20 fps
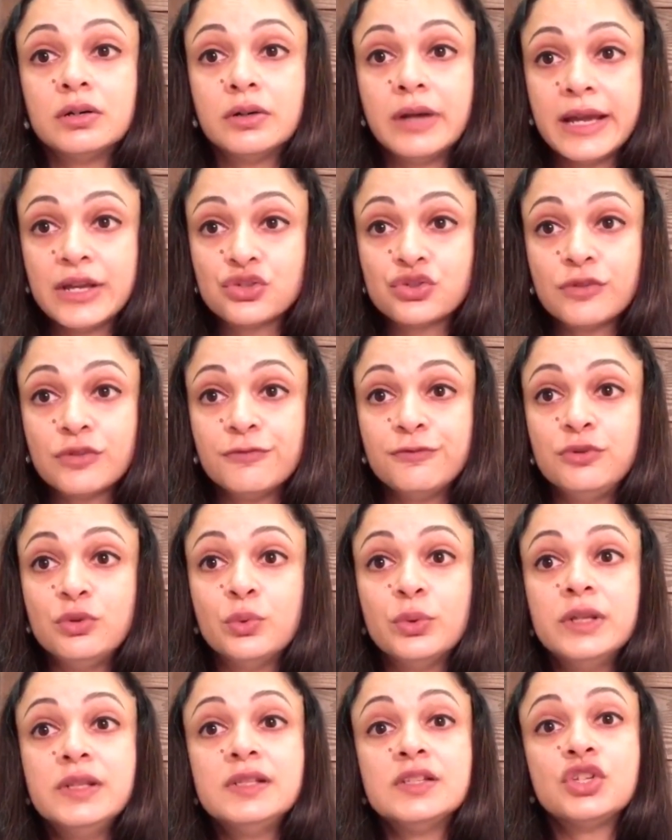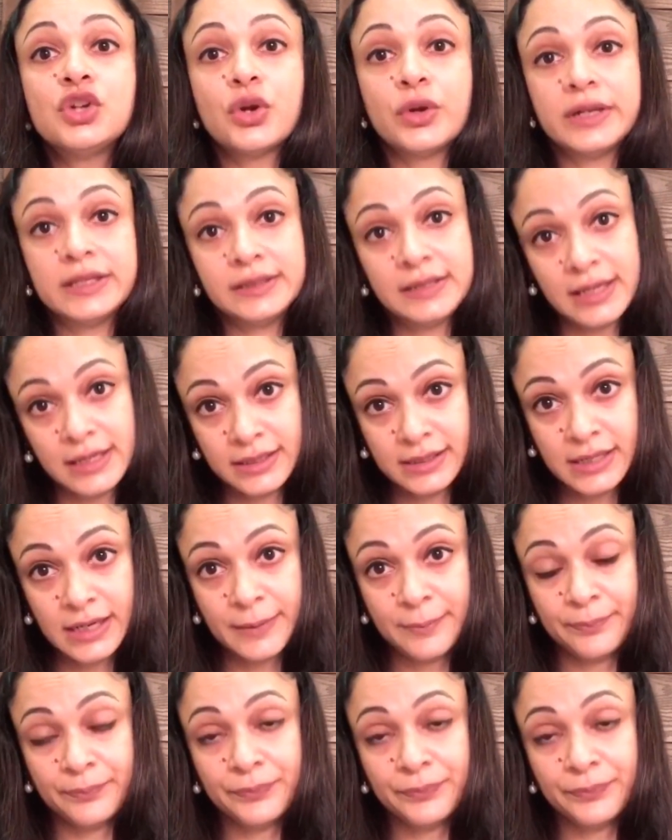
extra fluids during that time.